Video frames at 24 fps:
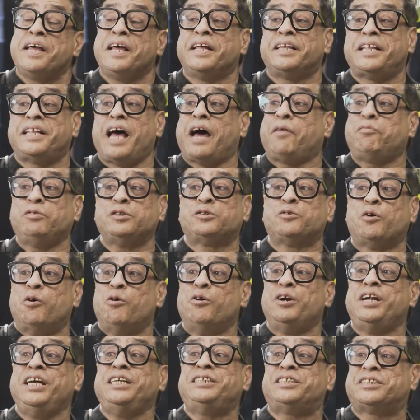That was
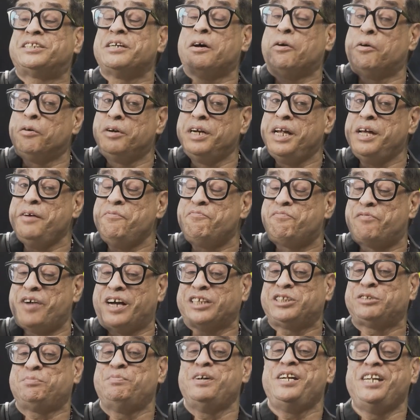only
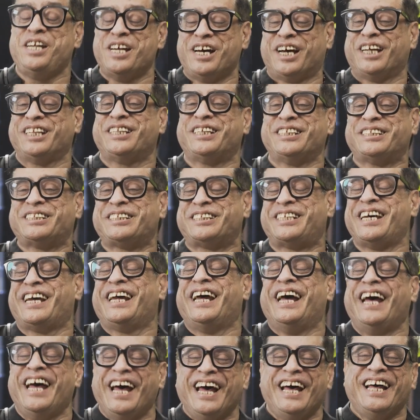freshman year.
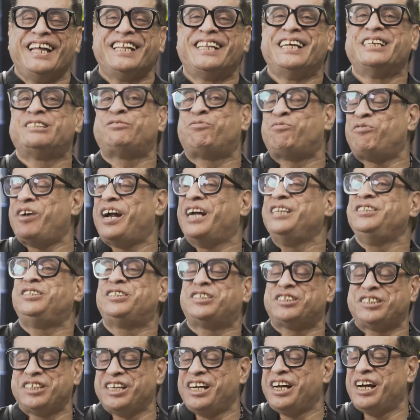This
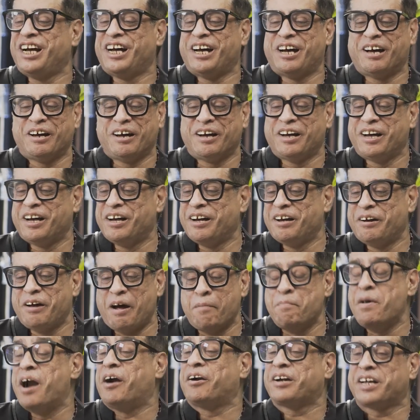French
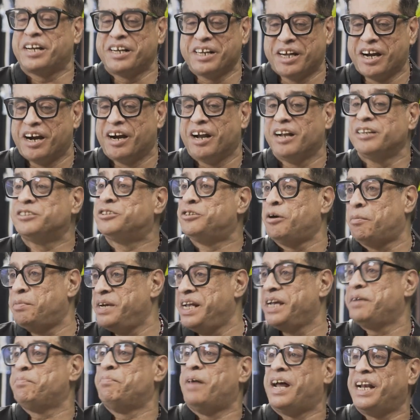American girl,
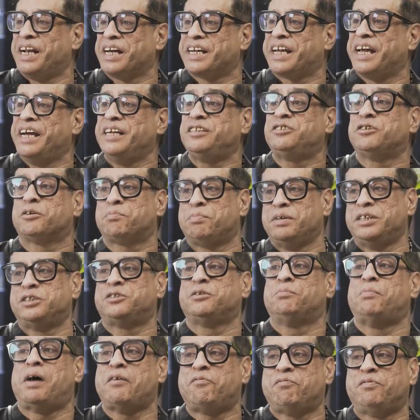Dominique Malaquet, took me to
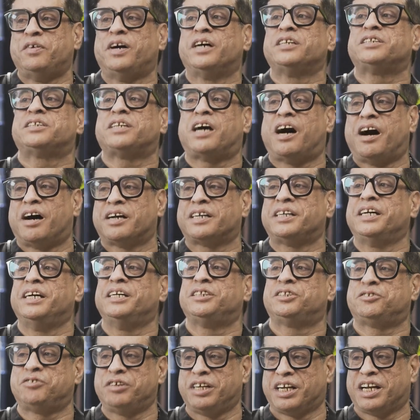my first art
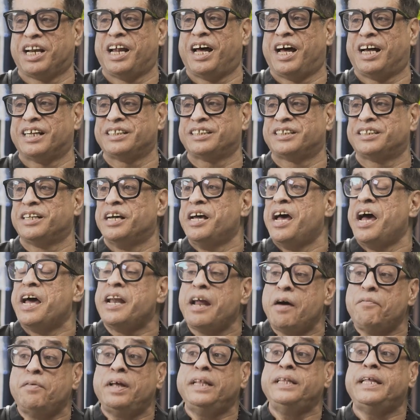history class, and
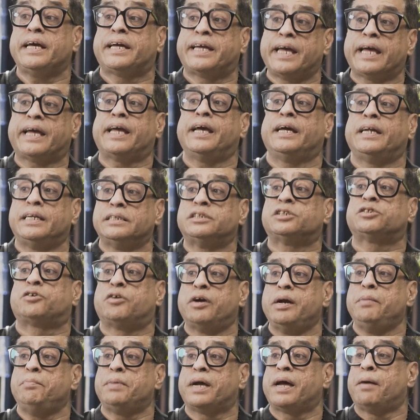I went there kicking and
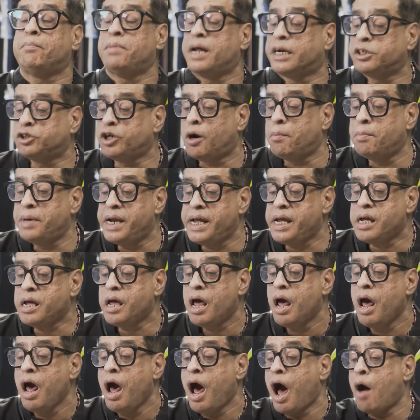screaming. I'm like, Dominique,
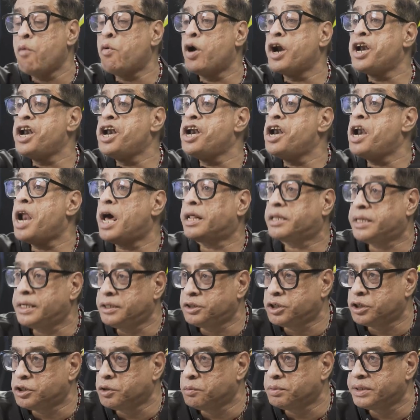I want nothing
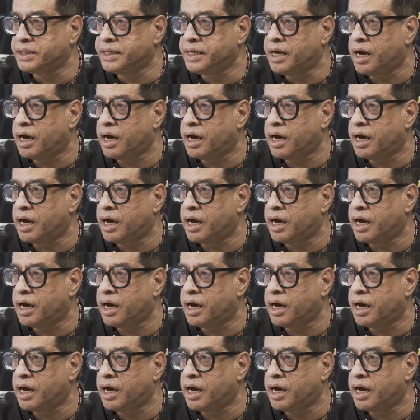to do with the